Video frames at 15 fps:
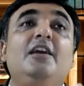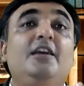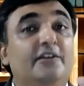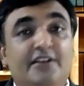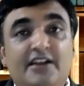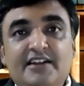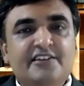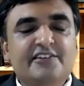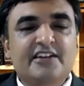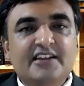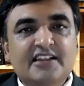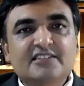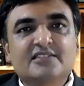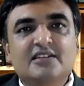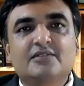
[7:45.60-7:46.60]
credit
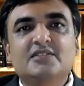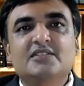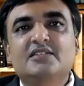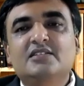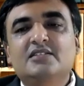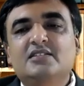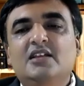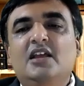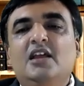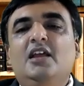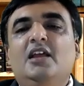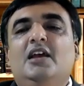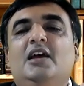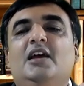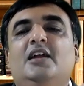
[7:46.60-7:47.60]
rating services,
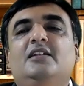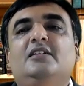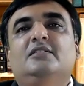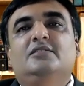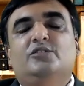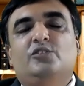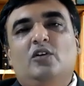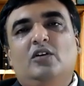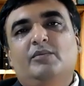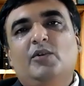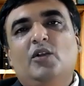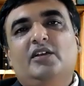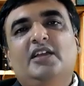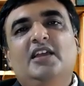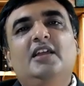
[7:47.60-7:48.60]
and stock
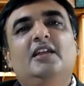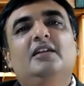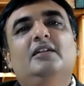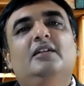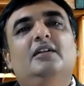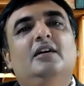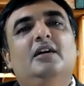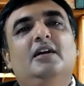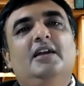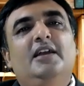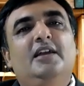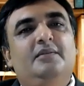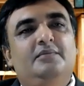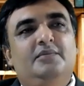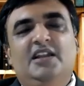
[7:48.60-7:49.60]
broking,
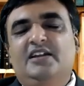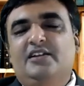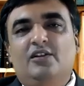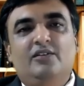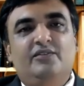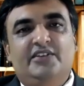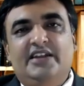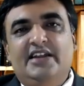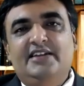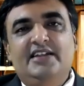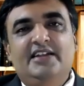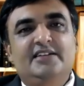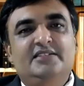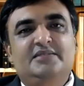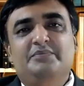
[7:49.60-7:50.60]
a letter of
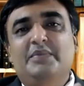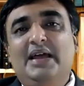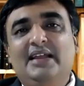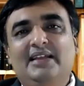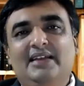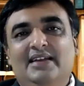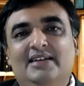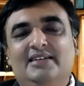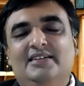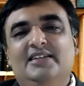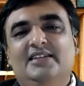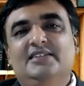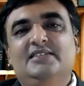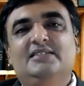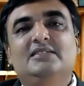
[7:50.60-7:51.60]
credits, bank
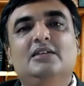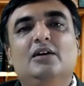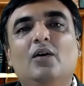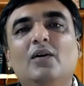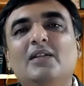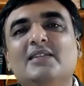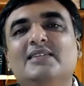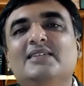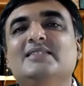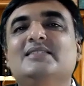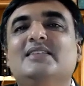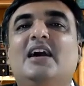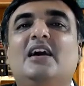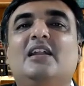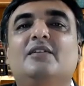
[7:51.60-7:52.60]
guarantees. All these
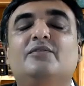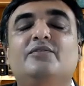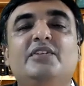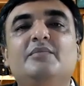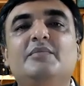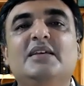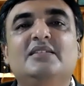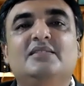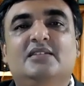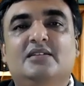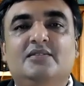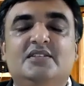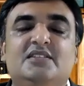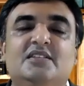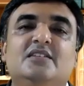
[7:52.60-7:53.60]
are fee based
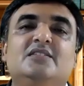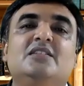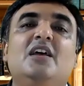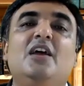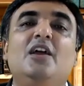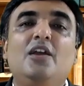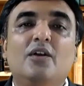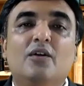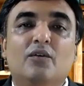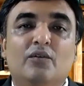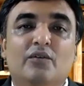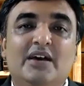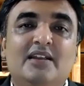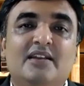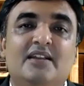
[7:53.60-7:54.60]
services
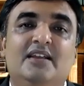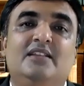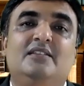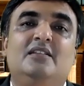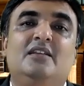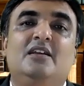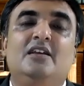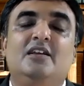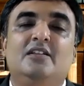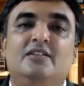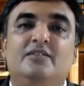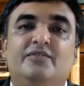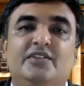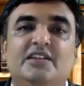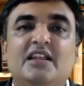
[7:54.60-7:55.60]
wherein the
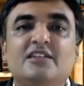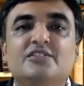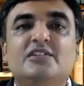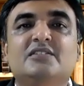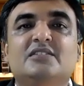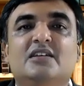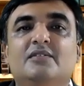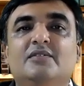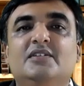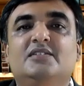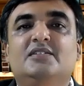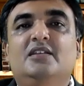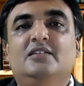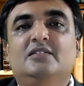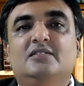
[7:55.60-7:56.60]
financial
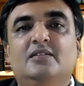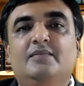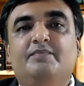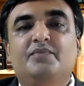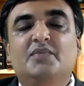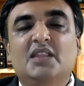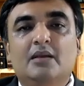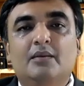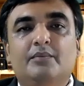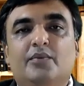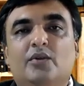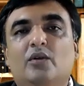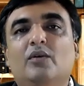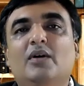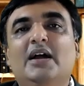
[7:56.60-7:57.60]
services
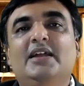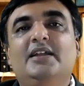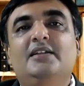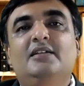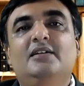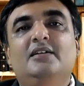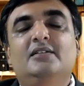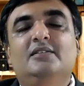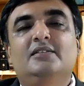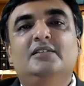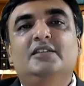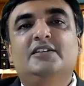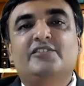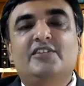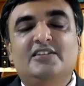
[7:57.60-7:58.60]
provide
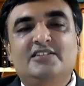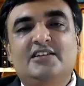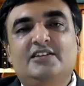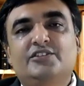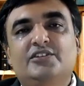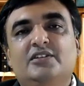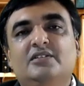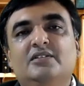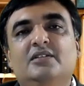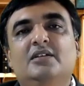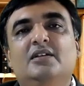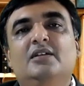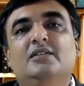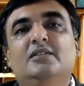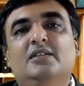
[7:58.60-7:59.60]
the transaction,
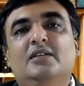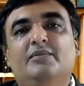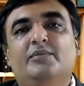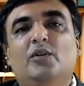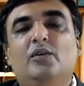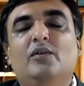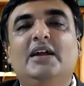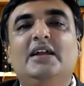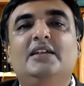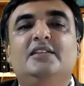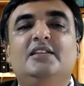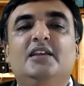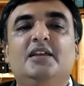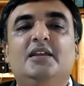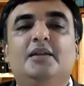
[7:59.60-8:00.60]
they provide
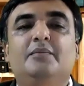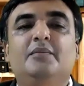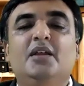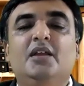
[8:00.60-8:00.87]
they